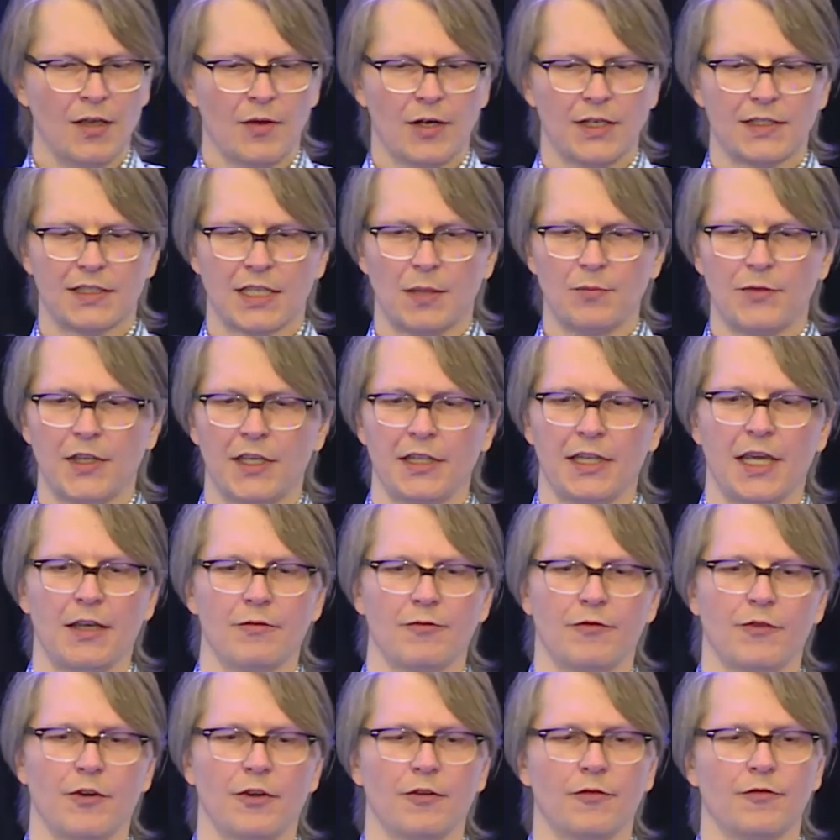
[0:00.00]
It's something
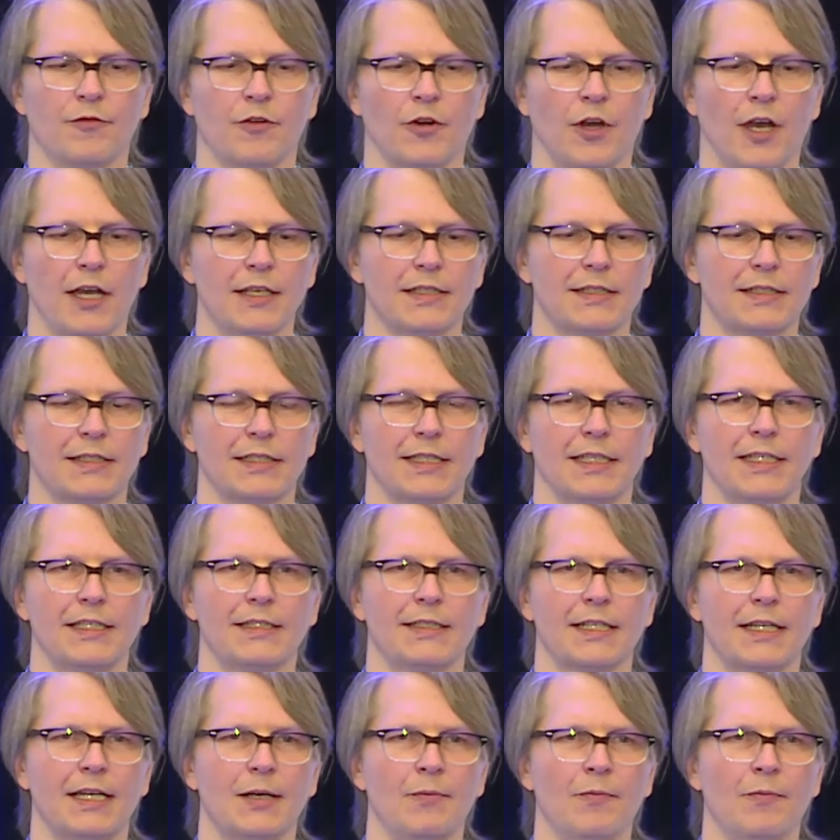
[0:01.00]
that for us is